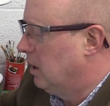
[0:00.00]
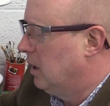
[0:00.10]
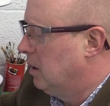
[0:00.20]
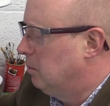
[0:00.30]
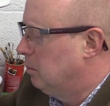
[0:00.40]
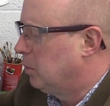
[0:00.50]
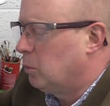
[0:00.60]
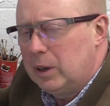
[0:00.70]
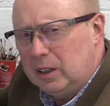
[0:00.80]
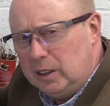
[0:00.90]
But
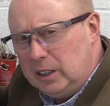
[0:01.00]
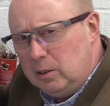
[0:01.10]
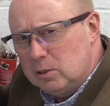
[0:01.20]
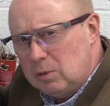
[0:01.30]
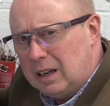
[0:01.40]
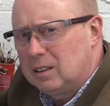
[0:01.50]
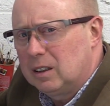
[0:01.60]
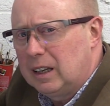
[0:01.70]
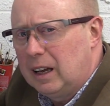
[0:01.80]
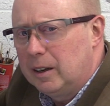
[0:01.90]
when I use
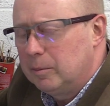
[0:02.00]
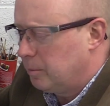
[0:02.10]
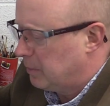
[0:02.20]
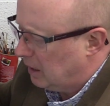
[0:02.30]
rattle-can,